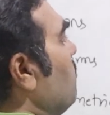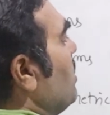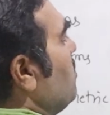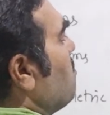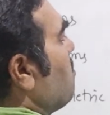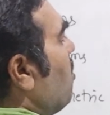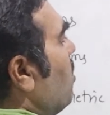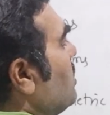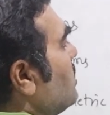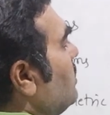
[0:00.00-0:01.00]
when you
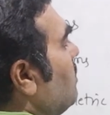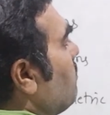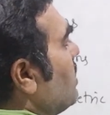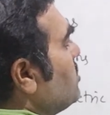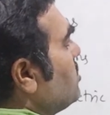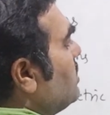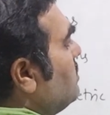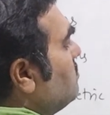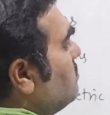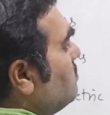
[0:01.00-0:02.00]
plot the
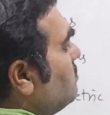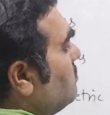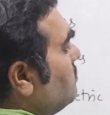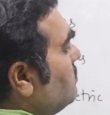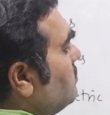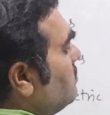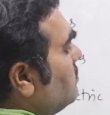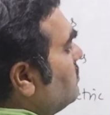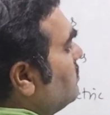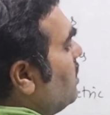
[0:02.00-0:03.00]
function
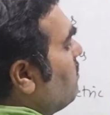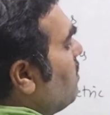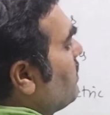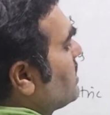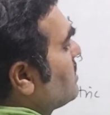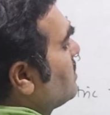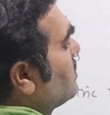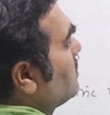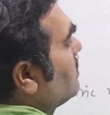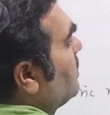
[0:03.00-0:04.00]
f of
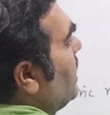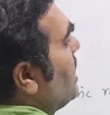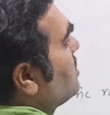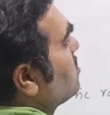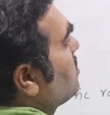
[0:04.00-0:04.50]
x, ax